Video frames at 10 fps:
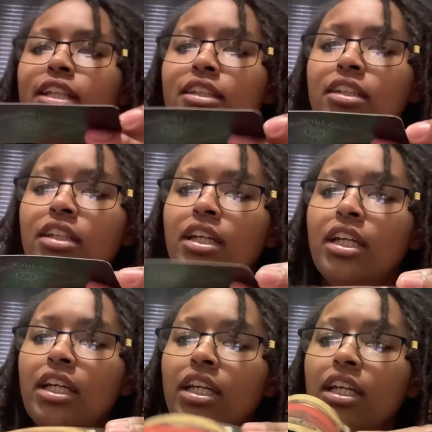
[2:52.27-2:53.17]
the
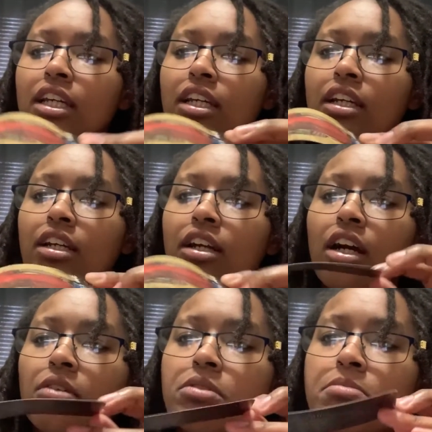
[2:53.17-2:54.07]

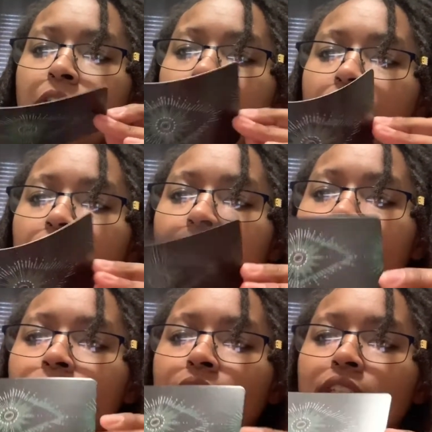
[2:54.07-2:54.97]
card was made.
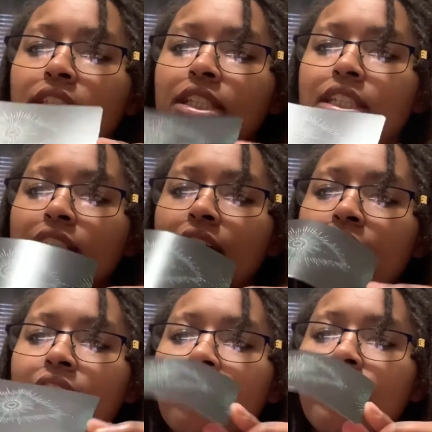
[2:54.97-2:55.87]
See, it's
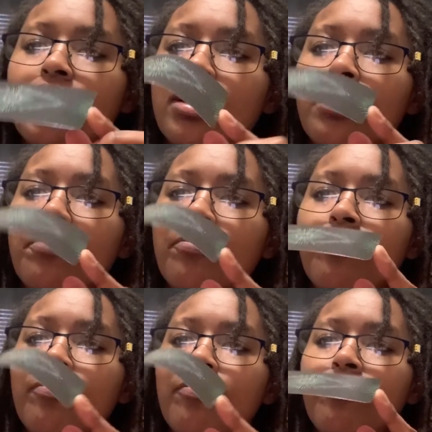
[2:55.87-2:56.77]
kind of
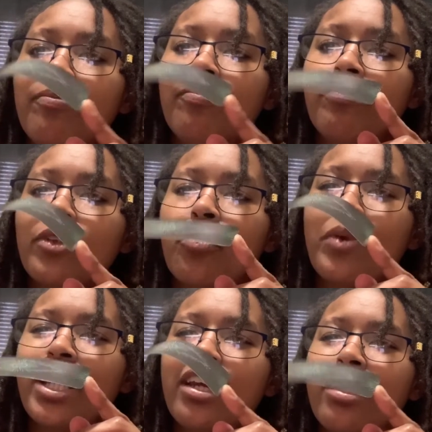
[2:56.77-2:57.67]

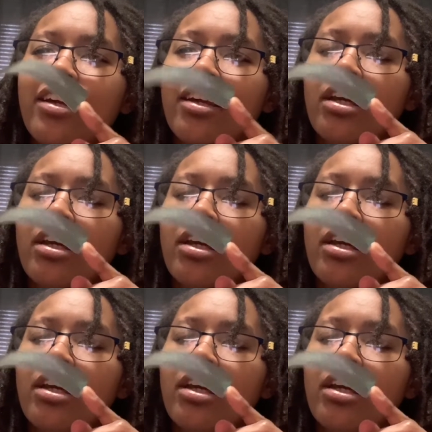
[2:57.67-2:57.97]
weak.